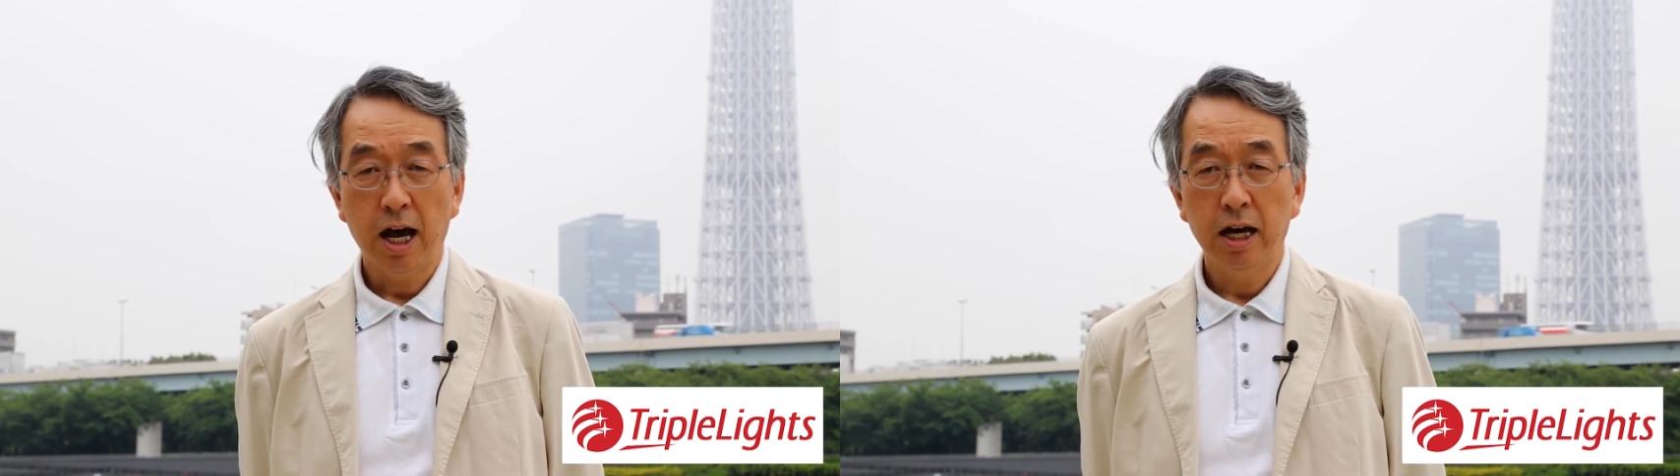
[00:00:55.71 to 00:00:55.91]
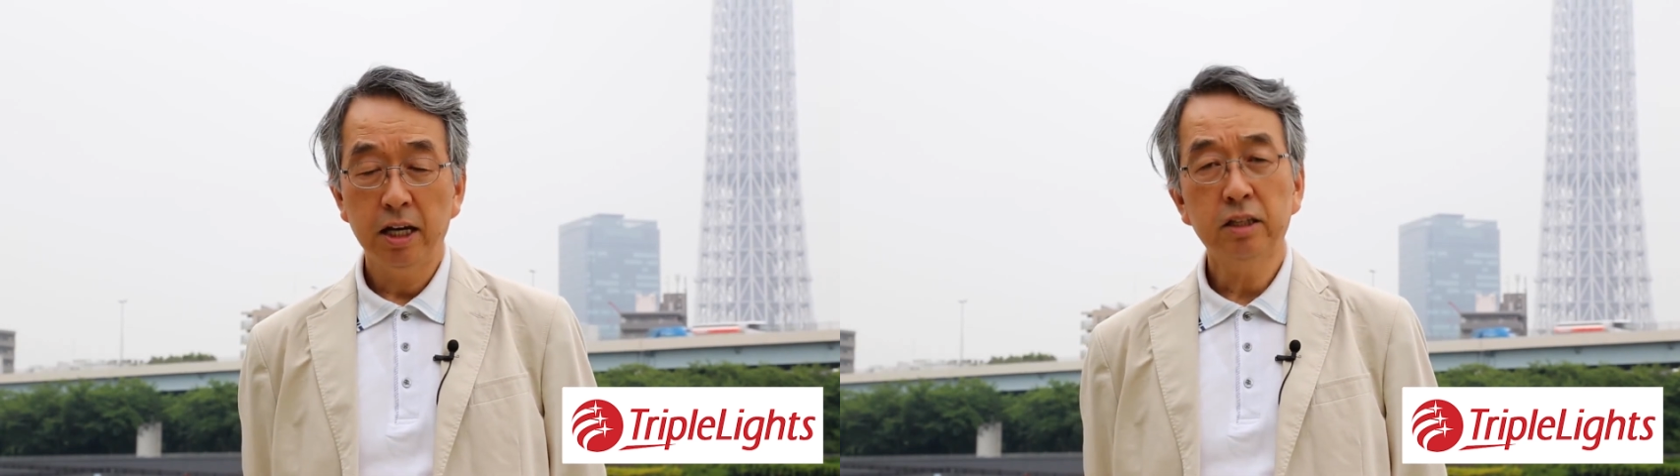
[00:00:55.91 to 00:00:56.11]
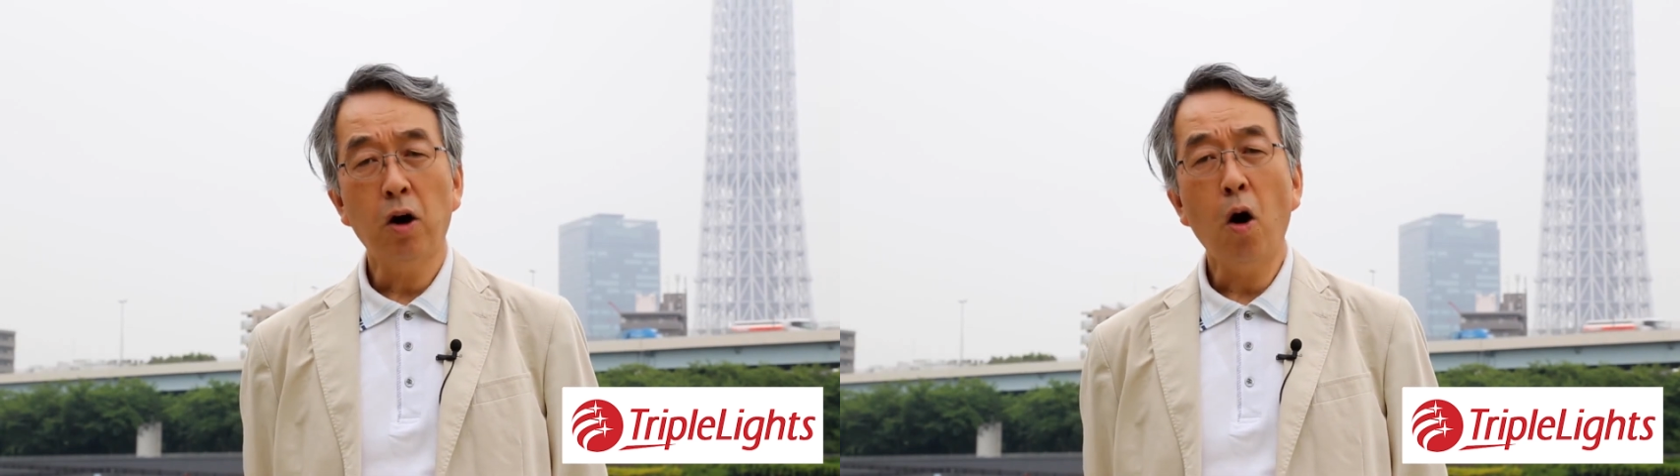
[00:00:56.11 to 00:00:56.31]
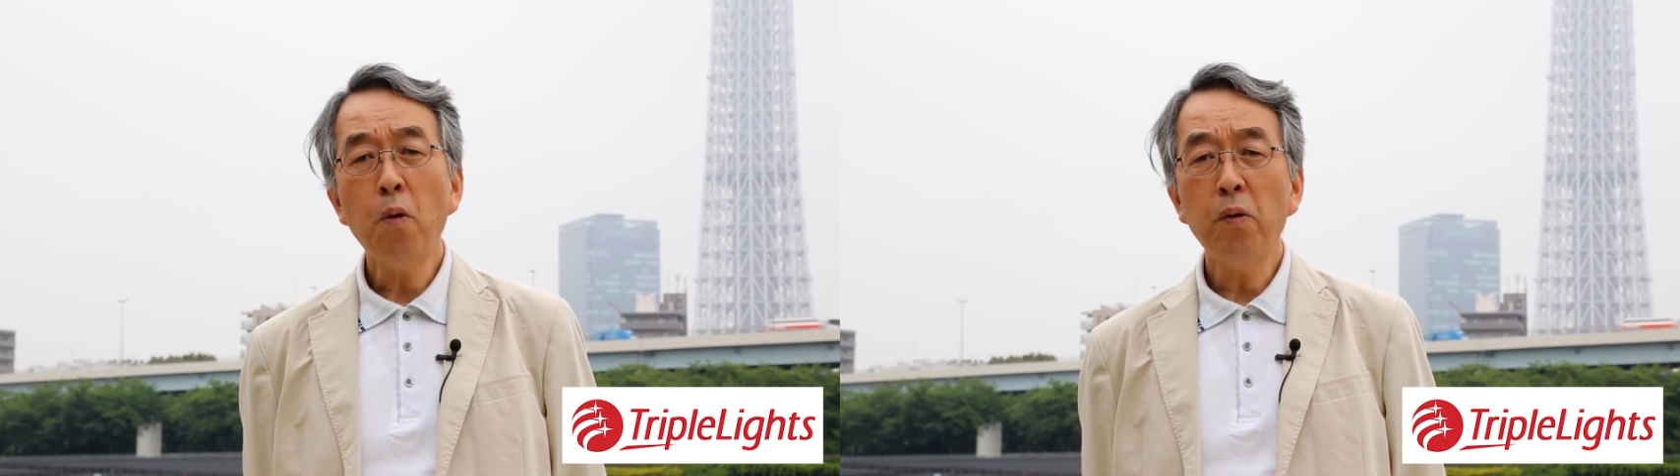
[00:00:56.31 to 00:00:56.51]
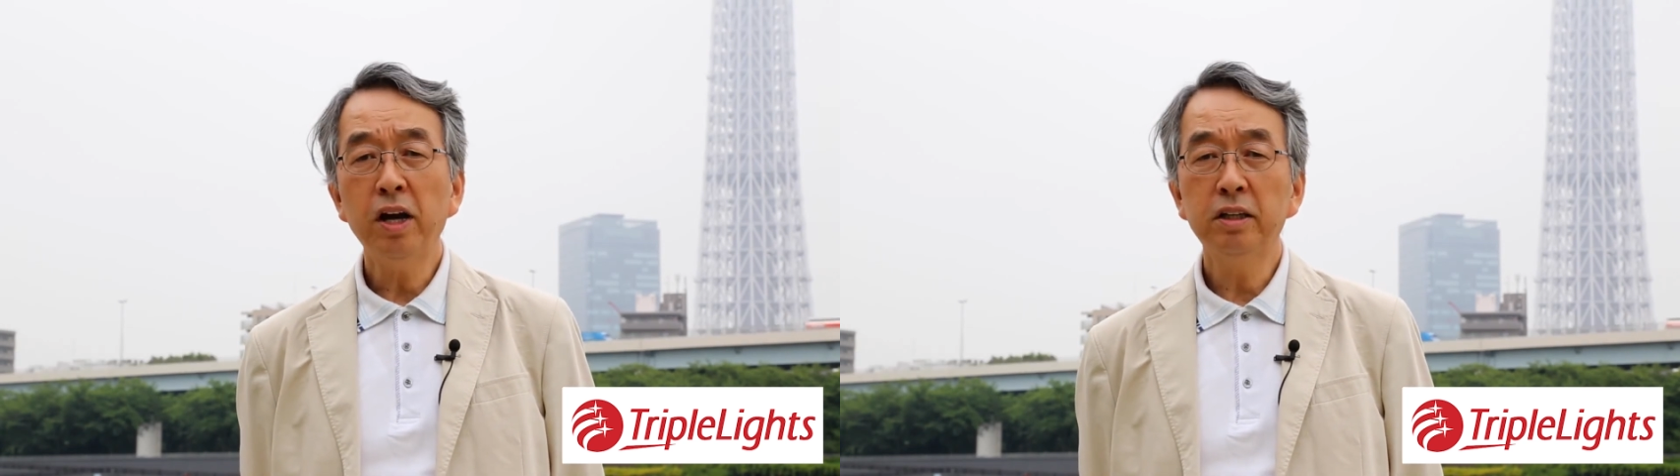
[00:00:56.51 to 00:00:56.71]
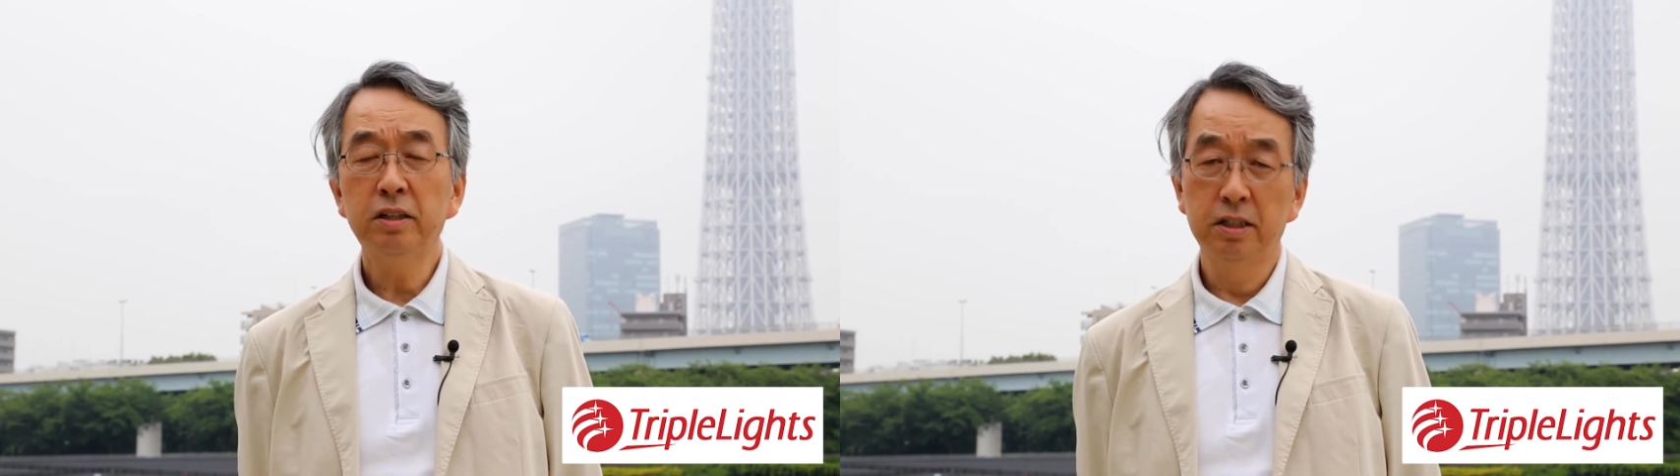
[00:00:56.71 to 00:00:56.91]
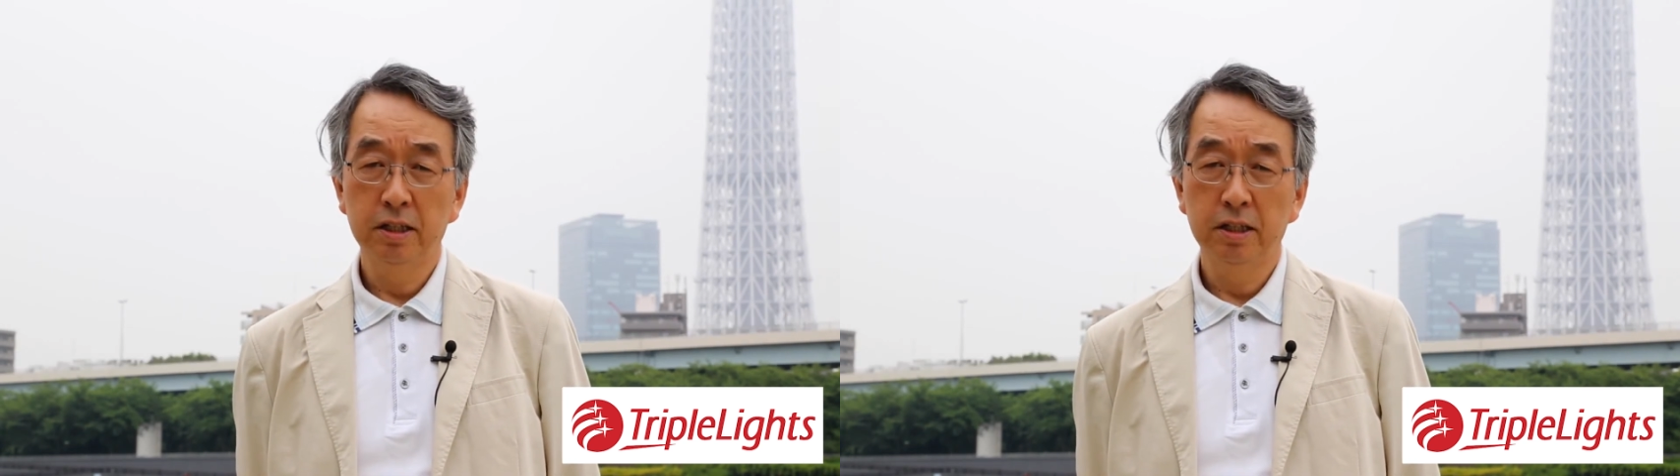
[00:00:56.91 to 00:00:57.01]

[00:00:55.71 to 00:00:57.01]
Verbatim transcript: It's always